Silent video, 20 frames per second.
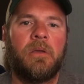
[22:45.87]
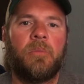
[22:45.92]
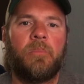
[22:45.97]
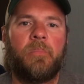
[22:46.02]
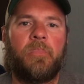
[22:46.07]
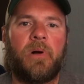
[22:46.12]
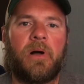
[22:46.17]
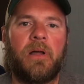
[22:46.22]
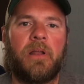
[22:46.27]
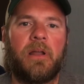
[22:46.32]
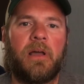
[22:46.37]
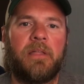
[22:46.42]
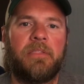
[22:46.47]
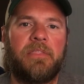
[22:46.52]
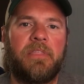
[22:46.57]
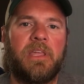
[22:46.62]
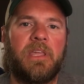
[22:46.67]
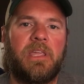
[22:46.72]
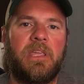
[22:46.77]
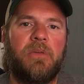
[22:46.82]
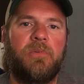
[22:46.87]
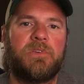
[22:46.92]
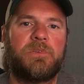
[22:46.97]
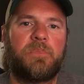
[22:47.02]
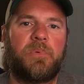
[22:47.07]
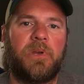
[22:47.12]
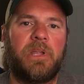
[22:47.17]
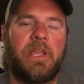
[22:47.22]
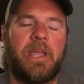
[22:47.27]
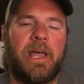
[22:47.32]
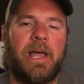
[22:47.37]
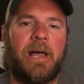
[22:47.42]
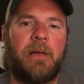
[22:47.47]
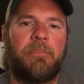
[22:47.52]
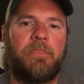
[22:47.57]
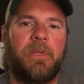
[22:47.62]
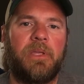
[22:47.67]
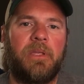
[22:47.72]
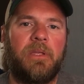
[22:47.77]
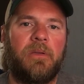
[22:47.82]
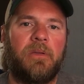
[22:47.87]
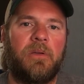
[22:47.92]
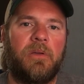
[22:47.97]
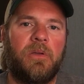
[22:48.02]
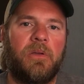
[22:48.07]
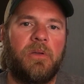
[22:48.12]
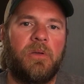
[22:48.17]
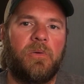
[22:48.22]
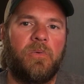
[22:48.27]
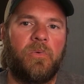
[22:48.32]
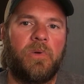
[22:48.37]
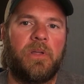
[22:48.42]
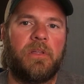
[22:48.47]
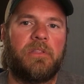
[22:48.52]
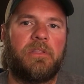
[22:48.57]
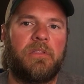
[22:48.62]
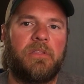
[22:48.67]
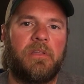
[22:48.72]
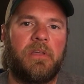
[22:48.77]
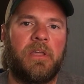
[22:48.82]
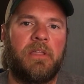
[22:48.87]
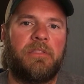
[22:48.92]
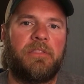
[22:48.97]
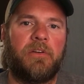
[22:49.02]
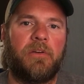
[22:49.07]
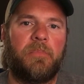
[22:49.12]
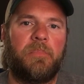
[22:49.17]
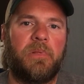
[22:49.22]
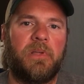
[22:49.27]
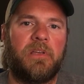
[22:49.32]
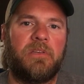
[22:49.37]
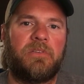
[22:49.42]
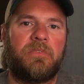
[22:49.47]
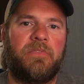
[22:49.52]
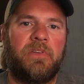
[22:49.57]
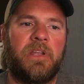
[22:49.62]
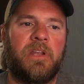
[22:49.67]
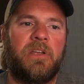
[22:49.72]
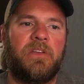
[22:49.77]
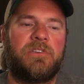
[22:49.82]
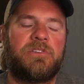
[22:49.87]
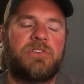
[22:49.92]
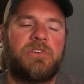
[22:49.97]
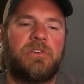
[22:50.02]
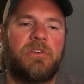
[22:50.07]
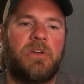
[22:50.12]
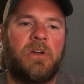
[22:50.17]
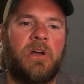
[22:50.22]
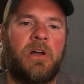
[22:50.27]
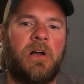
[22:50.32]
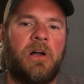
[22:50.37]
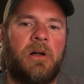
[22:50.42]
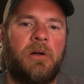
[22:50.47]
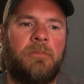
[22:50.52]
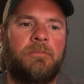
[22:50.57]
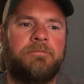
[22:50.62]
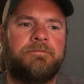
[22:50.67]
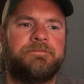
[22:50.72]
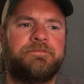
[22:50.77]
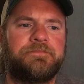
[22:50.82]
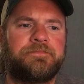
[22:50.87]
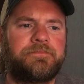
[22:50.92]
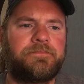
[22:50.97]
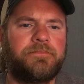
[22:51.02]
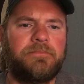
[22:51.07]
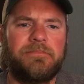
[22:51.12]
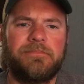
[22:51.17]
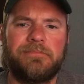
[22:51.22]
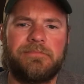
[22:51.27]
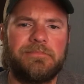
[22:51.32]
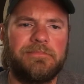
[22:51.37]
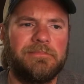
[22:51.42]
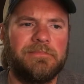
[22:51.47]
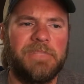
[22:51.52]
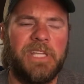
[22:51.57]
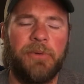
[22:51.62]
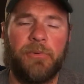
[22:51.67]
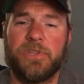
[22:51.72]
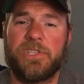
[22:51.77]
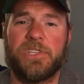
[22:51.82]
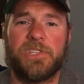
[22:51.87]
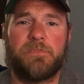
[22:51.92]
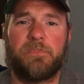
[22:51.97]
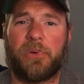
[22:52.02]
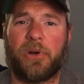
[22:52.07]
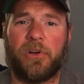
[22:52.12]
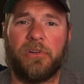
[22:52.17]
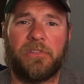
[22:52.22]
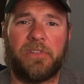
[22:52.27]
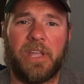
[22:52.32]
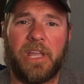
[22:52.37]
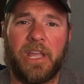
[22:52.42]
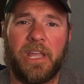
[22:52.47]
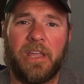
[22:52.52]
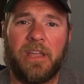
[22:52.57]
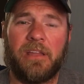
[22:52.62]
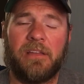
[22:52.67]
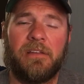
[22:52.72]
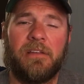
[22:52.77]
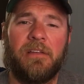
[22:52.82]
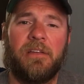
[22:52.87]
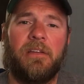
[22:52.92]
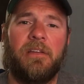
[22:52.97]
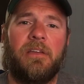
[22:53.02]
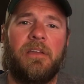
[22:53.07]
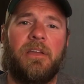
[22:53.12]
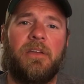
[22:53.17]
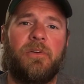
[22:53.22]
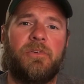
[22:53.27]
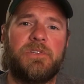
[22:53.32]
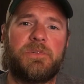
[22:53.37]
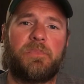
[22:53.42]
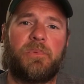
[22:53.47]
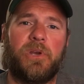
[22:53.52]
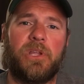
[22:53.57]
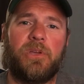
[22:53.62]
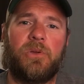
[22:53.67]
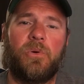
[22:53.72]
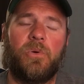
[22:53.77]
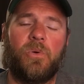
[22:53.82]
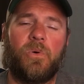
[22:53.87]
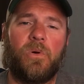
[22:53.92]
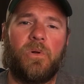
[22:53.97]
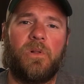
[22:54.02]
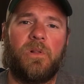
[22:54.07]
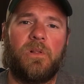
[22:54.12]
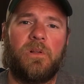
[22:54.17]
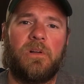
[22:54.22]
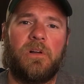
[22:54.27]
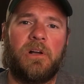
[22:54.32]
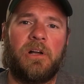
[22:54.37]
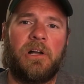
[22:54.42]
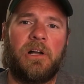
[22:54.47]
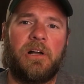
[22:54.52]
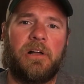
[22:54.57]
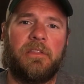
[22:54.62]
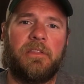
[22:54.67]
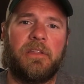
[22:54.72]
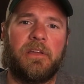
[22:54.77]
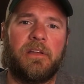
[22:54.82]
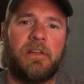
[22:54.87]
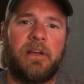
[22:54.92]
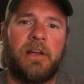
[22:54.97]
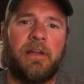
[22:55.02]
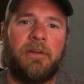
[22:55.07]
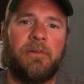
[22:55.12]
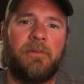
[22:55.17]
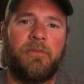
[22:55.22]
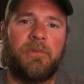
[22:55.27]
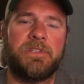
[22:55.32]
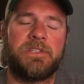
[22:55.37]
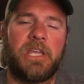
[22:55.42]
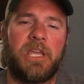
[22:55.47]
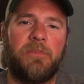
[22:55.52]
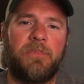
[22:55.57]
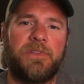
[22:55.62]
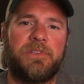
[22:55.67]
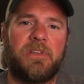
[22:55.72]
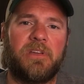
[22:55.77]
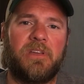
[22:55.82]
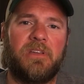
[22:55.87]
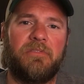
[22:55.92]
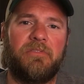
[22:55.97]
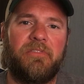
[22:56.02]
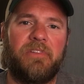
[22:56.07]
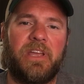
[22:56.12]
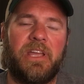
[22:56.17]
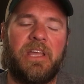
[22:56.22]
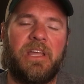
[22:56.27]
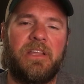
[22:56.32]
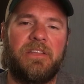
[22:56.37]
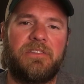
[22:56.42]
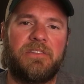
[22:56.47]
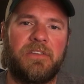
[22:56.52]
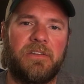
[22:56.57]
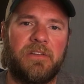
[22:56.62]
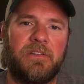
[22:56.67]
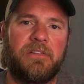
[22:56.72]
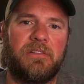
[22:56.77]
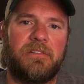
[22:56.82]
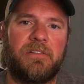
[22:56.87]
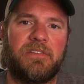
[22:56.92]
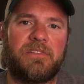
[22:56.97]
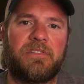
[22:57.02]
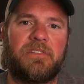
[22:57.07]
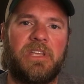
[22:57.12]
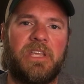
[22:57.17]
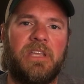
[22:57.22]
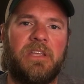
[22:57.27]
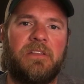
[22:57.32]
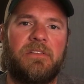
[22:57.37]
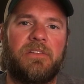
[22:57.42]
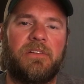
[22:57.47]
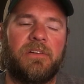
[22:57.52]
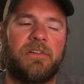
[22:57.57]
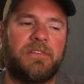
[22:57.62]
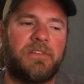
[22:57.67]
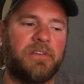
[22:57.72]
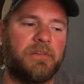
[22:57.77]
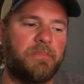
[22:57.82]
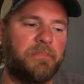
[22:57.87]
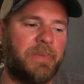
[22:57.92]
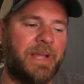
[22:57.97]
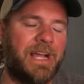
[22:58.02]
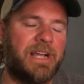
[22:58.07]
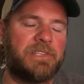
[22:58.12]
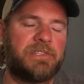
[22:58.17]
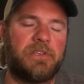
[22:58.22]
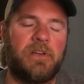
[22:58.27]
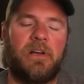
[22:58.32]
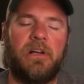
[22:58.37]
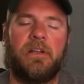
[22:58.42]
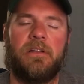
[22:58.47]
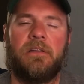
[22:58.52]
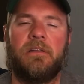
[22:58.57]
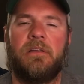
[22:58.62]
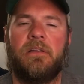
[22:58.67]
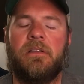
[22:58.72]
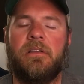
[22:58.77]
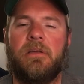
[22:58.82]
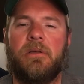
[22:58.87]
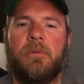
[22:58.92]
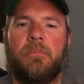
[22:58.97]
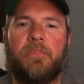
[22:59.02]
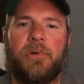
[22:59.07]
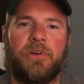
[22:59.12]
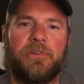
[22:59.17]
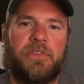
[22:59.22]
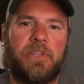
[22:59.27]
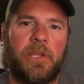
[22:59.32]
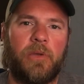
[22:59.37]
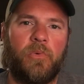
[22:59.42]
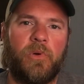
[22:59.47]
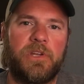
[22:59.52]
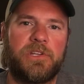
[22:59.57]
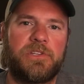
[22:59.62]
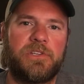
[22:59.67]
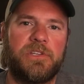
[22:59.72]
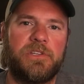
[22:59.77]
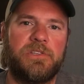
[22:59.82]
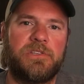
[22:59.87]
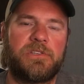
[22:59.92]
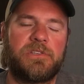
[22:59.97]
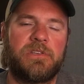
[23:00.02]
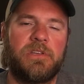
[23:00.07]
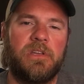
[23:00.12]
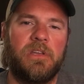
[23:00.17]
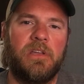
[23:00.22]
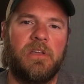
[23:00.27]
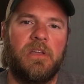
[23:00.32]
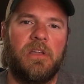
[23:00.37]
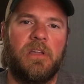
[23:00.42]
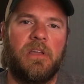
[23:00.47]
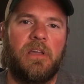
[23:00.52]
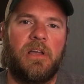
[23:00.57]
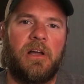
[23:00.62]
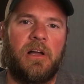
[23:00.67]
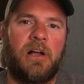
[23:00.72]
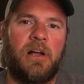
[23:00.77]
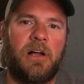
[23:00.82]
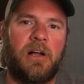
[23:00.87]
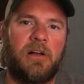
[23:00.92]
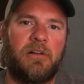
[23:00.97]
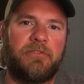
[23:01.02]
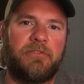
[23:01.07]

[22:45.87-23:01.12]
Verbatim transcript: but I think he was pretty happy with a third place finish. Um, it was his birthday. It was pretty cool uh, that I was able to convey to, to Skeet, or to pass on birthday wishes uh,